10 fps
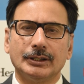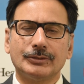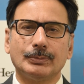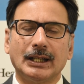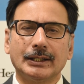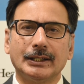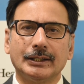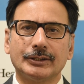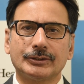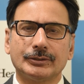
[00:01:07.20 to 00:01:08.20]
This
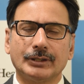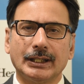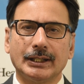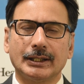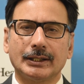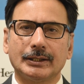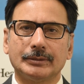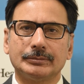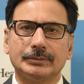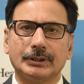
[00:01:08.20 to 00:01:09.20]
market is today uh,
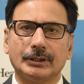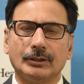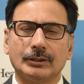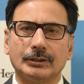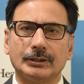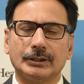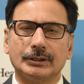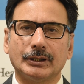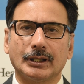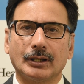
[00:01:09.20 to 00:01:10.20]
uh,
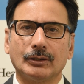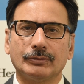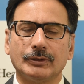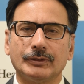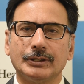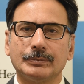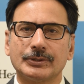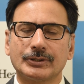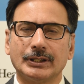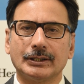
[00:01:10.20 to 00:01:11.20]
around
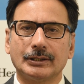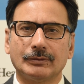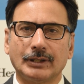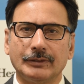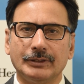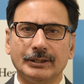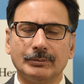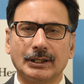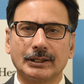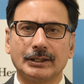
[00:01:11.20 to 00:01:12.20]
15% of IVD
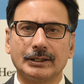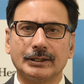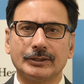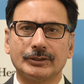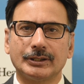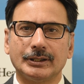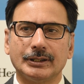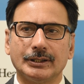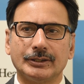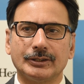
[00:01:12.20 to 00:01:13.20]
market is,
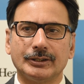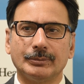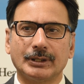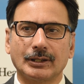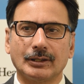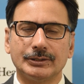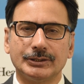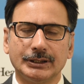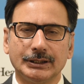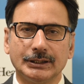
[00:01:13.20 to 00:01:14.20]
is
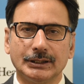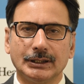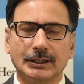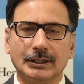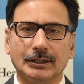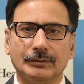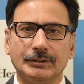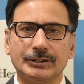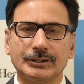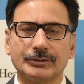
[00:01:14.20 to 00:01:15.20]
hematology. Uh,
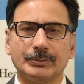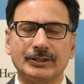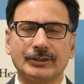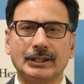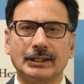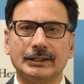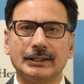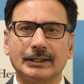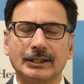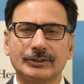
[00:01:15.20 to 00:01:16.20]
which is basically
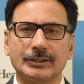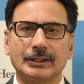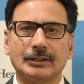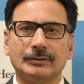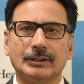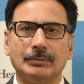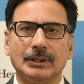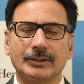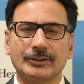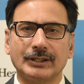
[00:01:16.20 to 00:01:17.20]
the testing of the
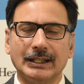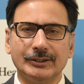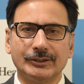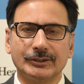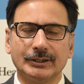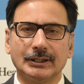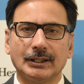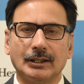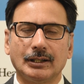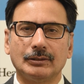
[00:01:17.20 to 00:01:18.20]
blood cells,
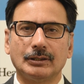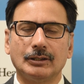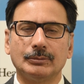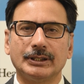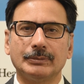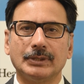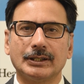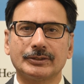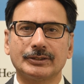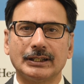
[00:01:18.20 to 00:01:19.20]
how, how many
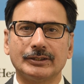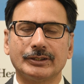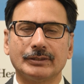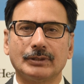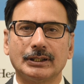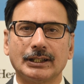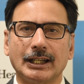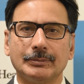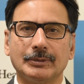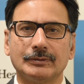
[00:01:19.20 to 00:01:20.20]
blood cells and what
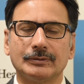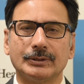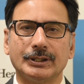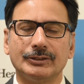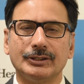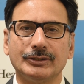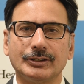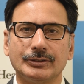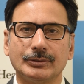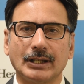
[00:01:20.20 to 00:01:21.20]
type of
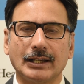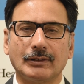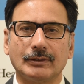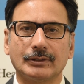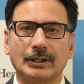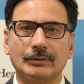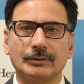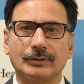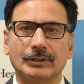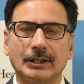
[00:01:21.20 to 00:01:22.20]
diseases you have out, out,
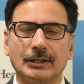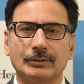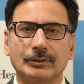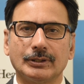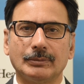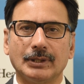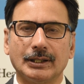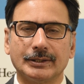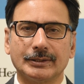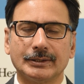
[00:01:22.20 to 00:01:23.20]
of the, out of the
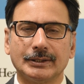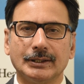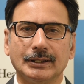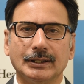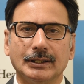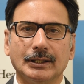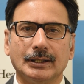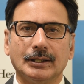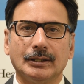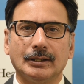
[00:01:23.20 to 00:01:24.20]
blood.
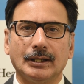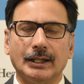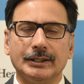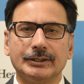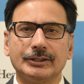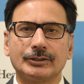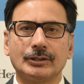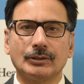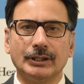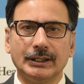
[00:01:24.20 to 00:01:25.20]
And it is
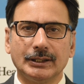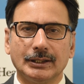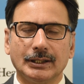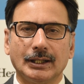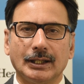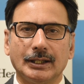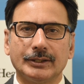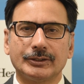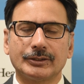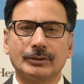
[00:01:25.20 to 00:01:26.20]
growing,
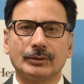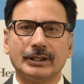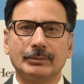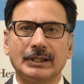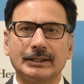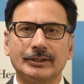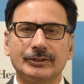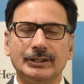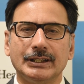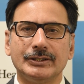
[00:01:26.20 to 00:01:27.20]
it is growing by the
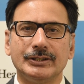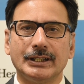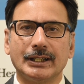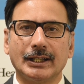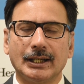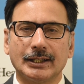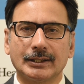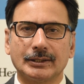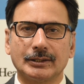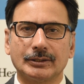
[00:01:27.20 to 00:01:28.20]

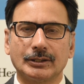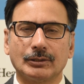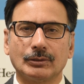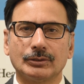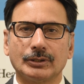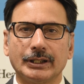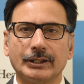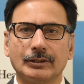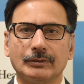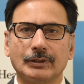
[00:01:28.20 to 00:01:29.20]
CAGR, uh, the growth
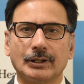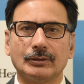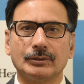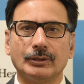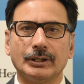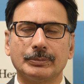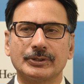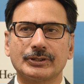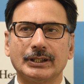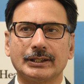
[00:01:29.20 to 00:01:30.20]
rate of around
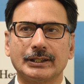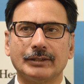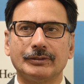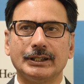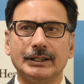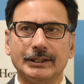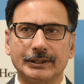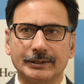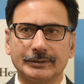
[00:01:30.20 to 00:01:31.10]
20% every year.